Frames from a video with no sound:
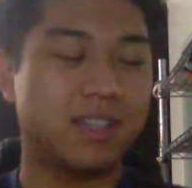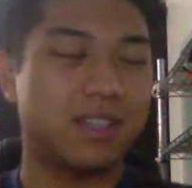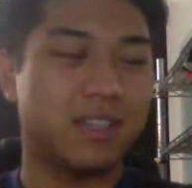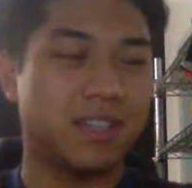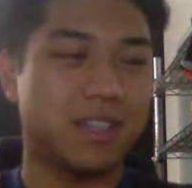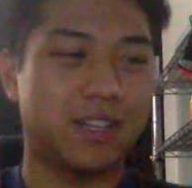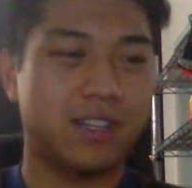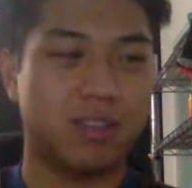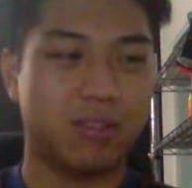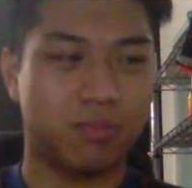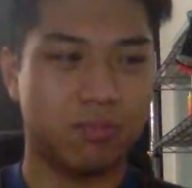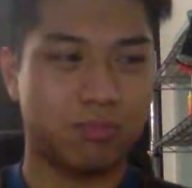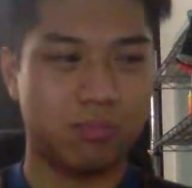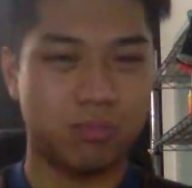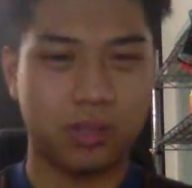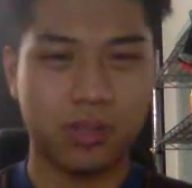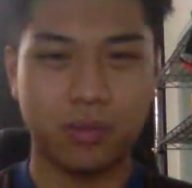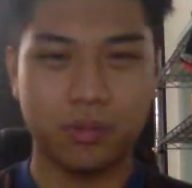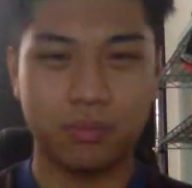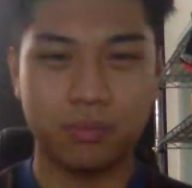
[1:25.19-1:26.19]
And
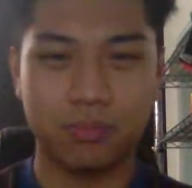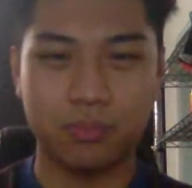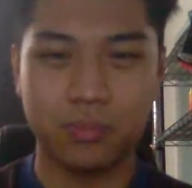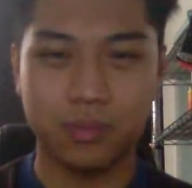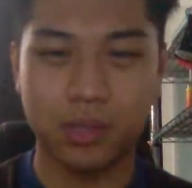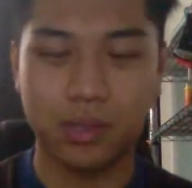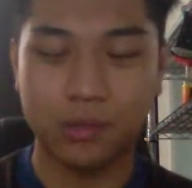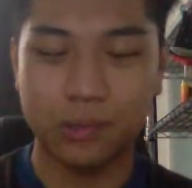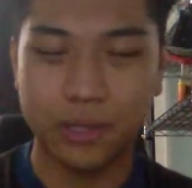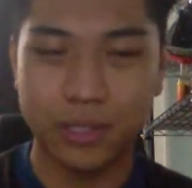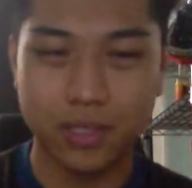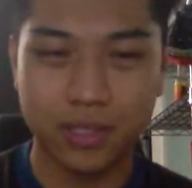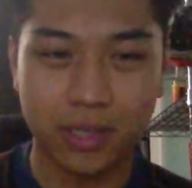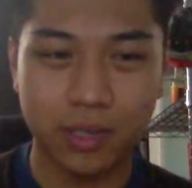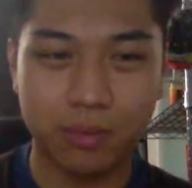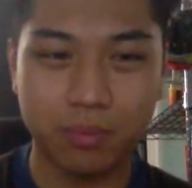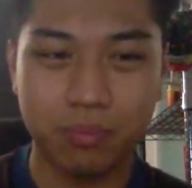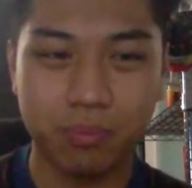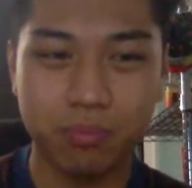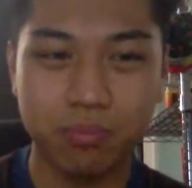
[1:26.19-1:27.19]
they'd always like
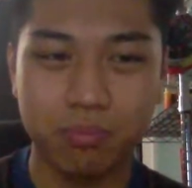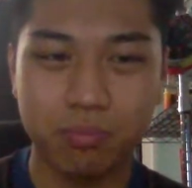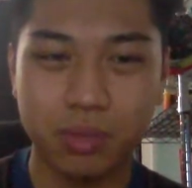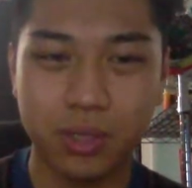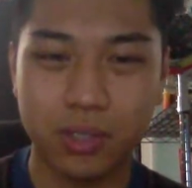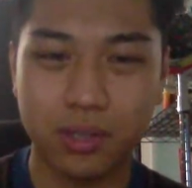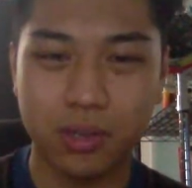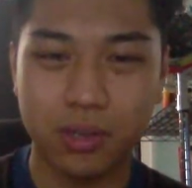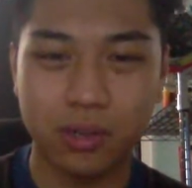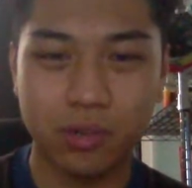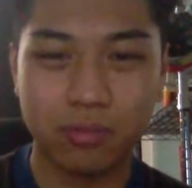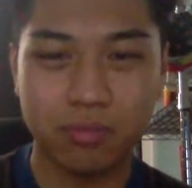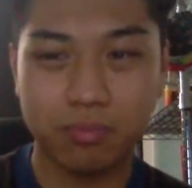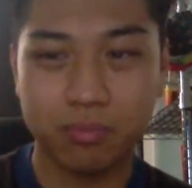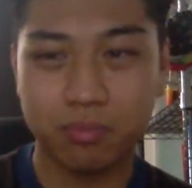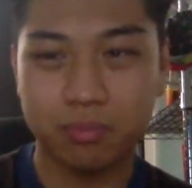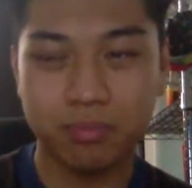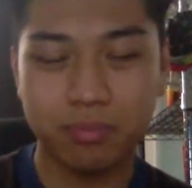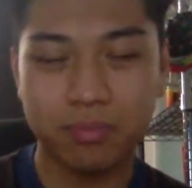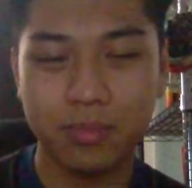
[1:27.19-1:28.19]
brush off,
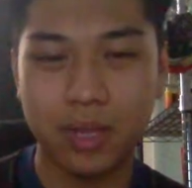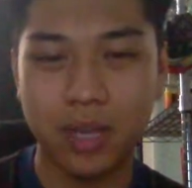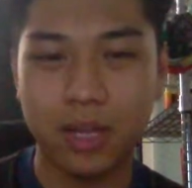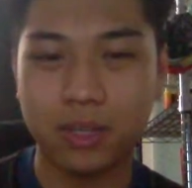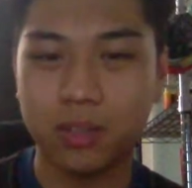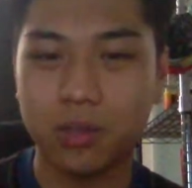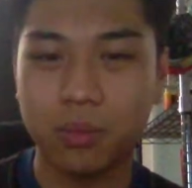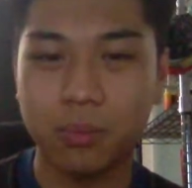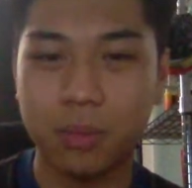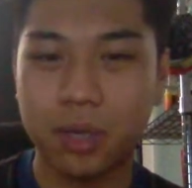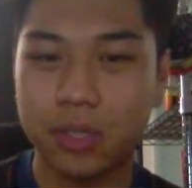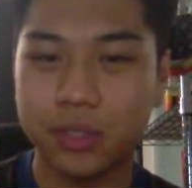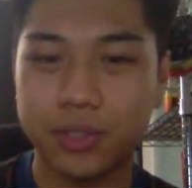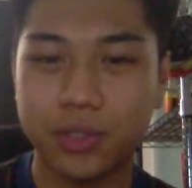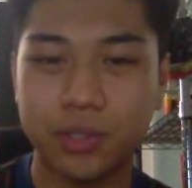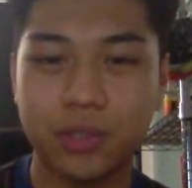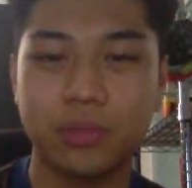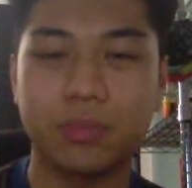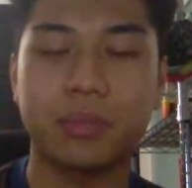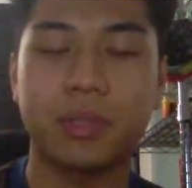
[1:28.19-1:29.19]
act all
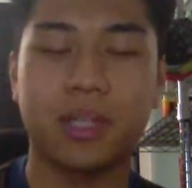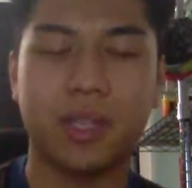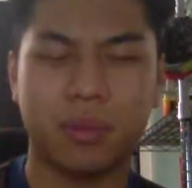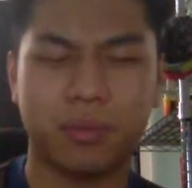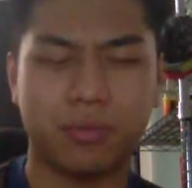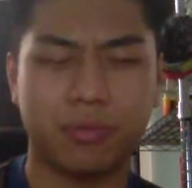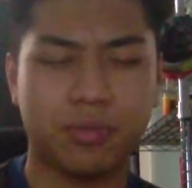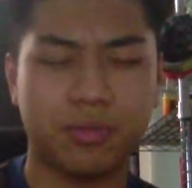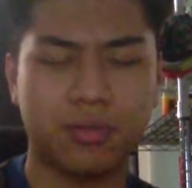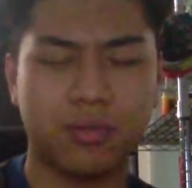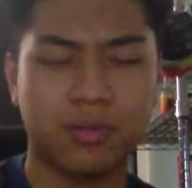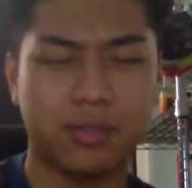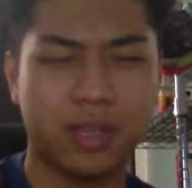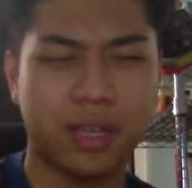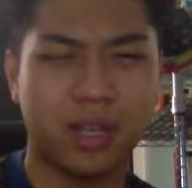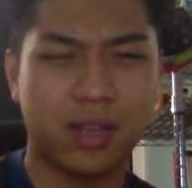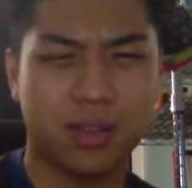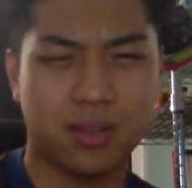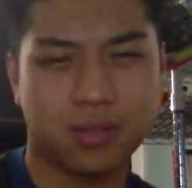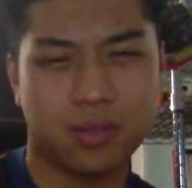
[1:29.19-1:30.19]
macho, and be like,
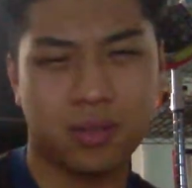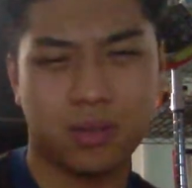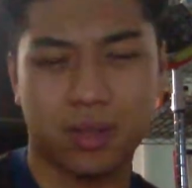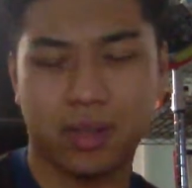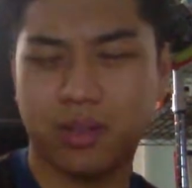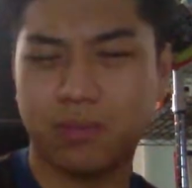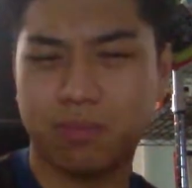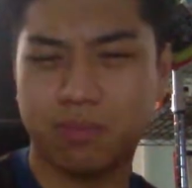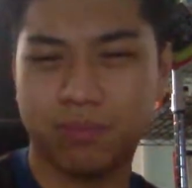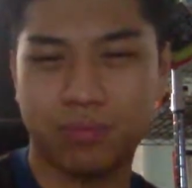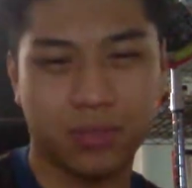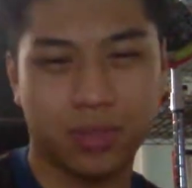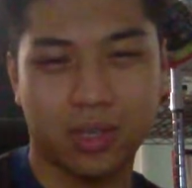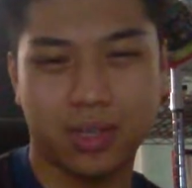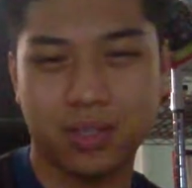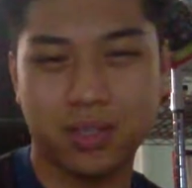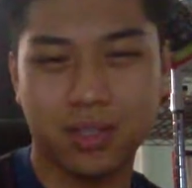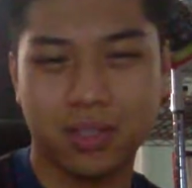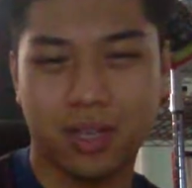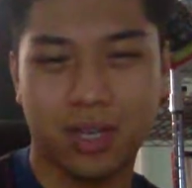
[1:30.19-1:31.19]
yeah, I
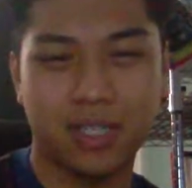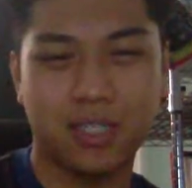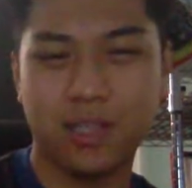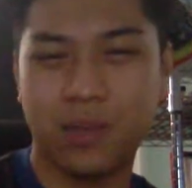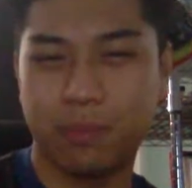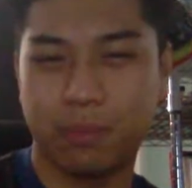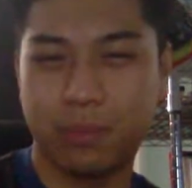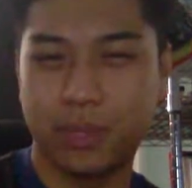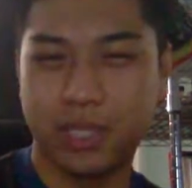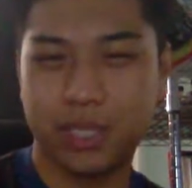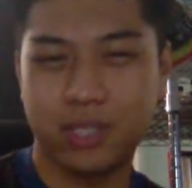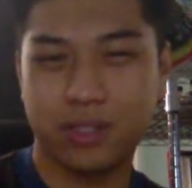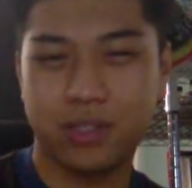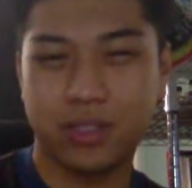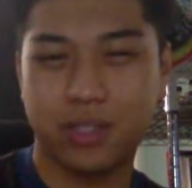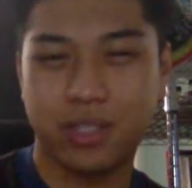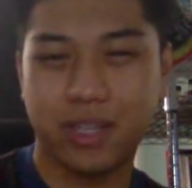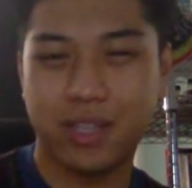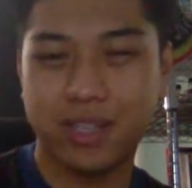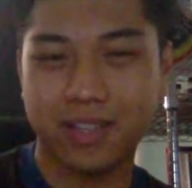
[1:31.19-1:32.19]
said bitch.
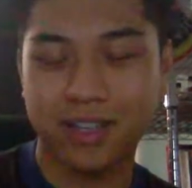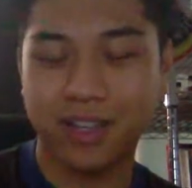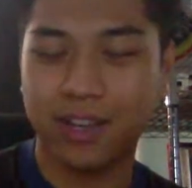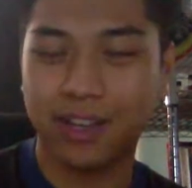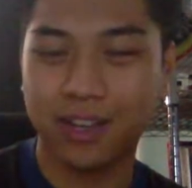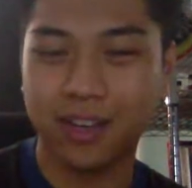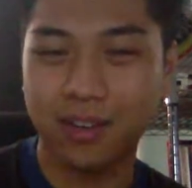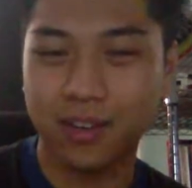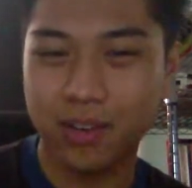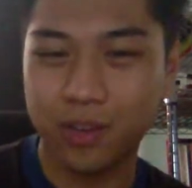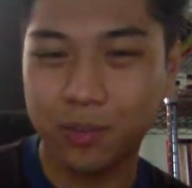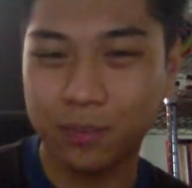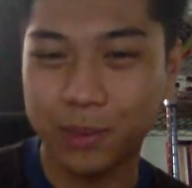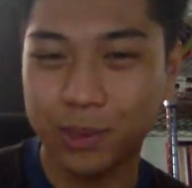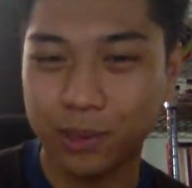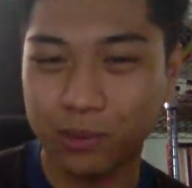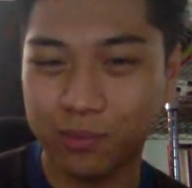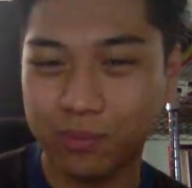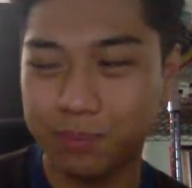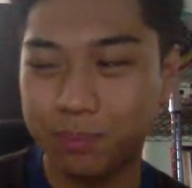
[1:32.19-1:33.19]
Yeah, I can call my
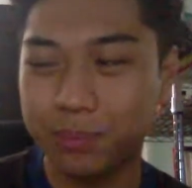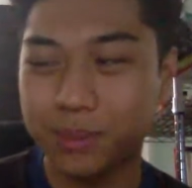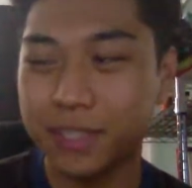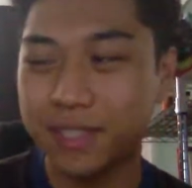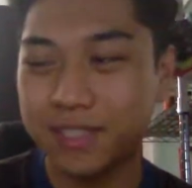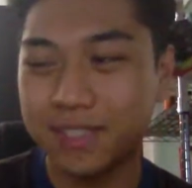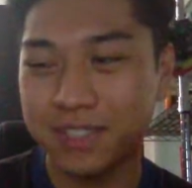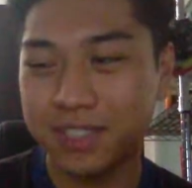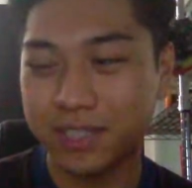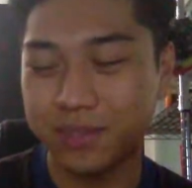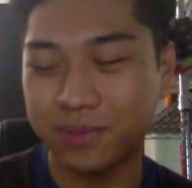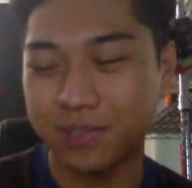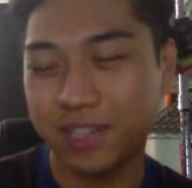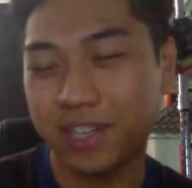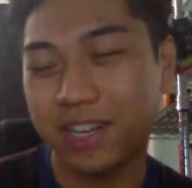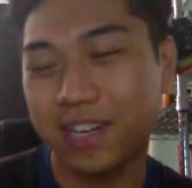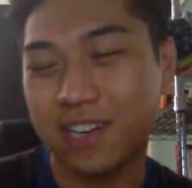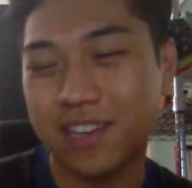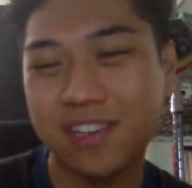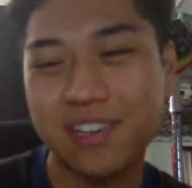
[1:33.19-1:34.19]
girlfriend bitch. She won't
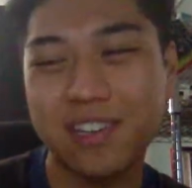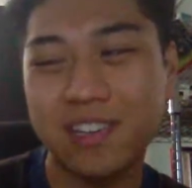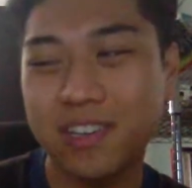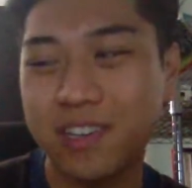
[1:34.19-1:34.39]
care.